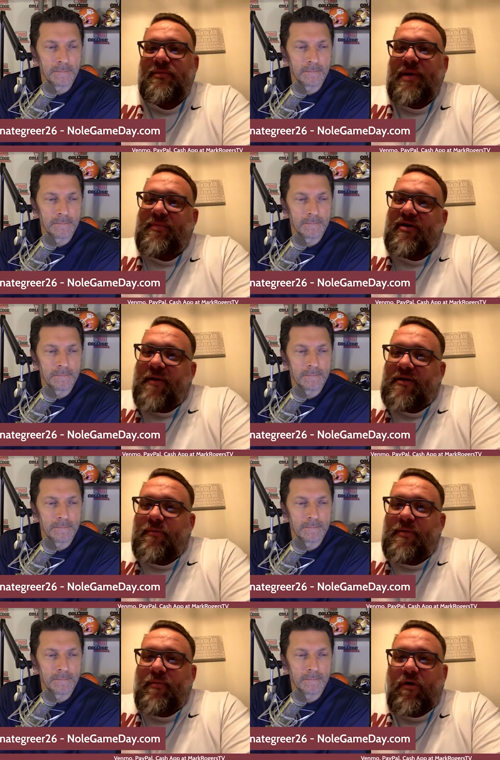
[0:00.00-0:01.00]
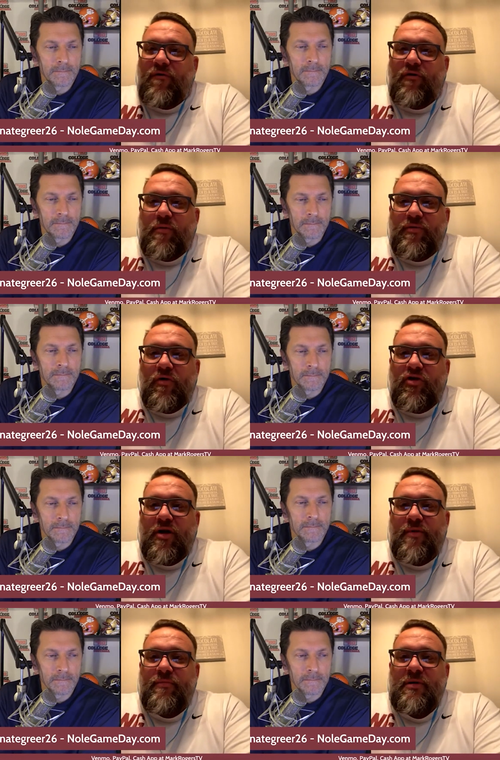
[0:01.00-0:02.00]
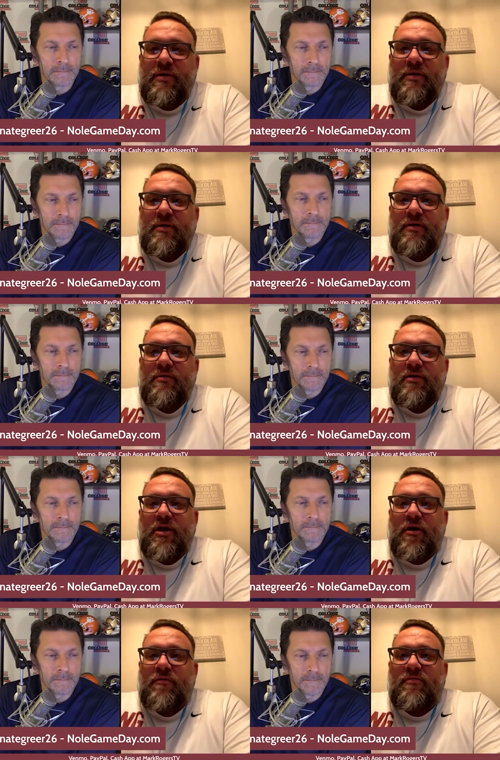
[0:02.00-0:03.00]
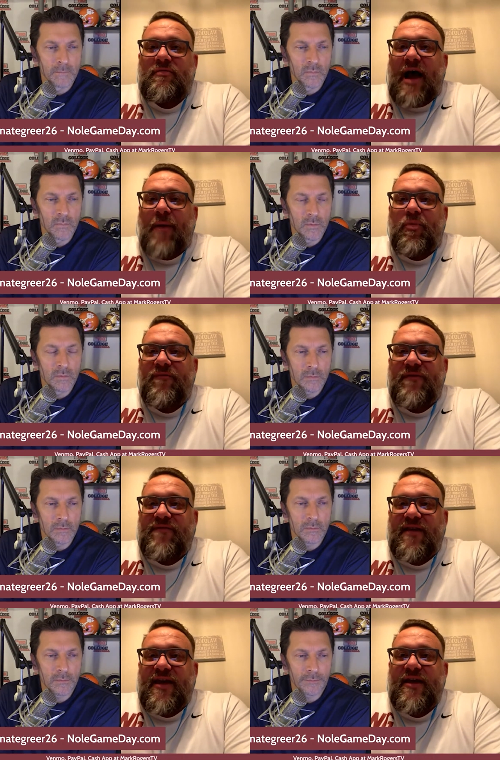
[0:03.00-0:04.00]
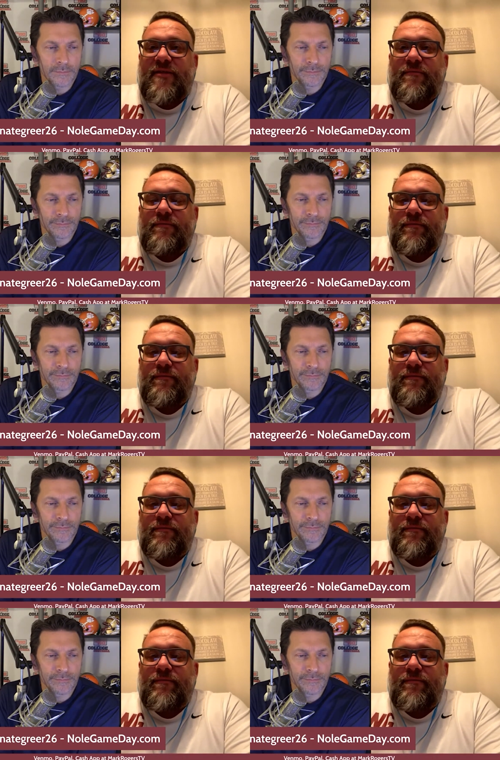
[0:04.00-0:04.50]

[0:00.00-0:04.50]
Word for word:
Speaker 1: maybe expect a little bit more for a blue chip, you know, top 150 kid.